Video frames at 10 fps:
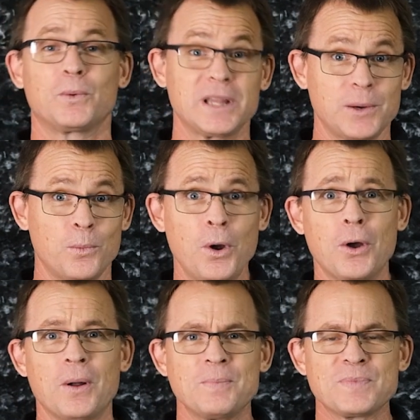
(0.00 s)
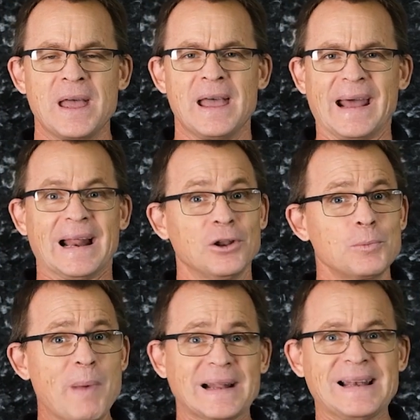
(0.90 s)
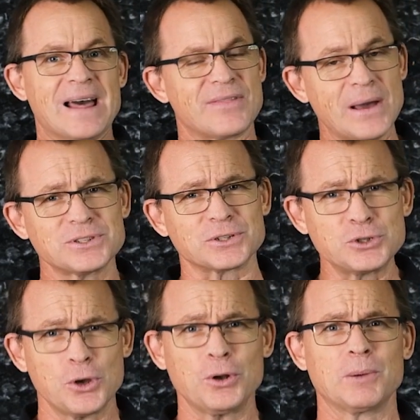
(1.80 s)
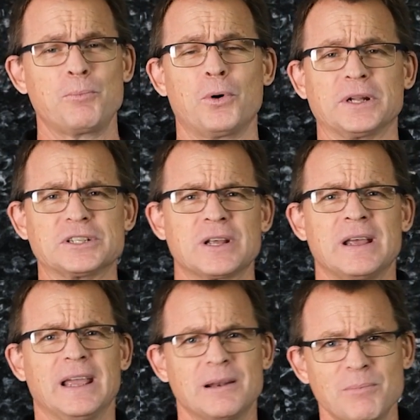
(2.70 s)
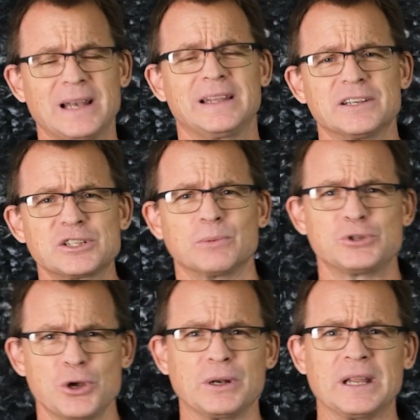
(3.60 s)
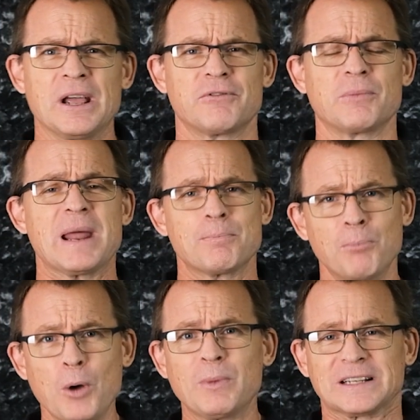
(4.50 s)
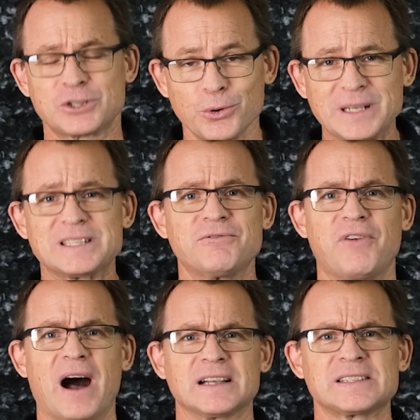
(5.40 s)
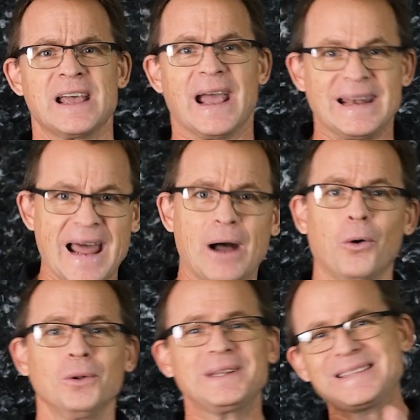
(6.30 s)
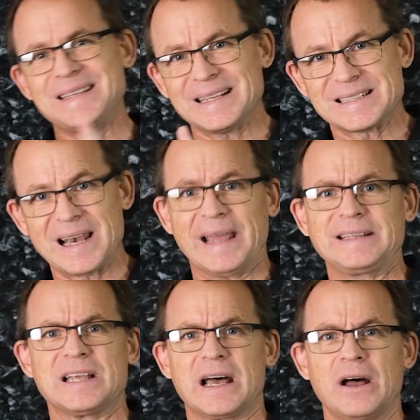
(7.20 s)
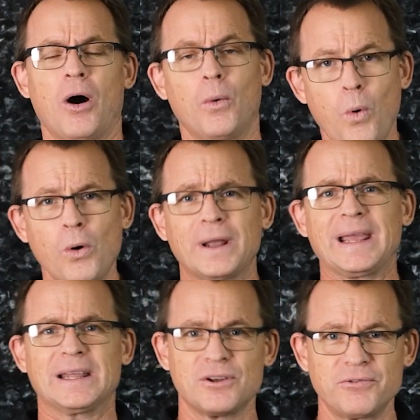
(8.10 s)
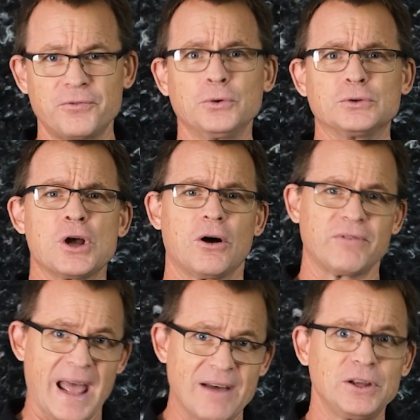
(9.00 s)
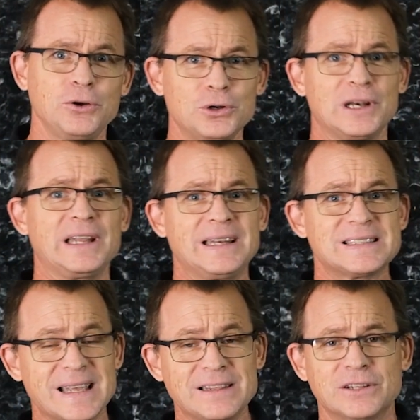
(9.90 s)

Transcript: Well, there were. And I look back now, that was a turning point in my leadership journey. From that moment, I took his advice, and now all these years later are walking in the fruit of having good leaders in the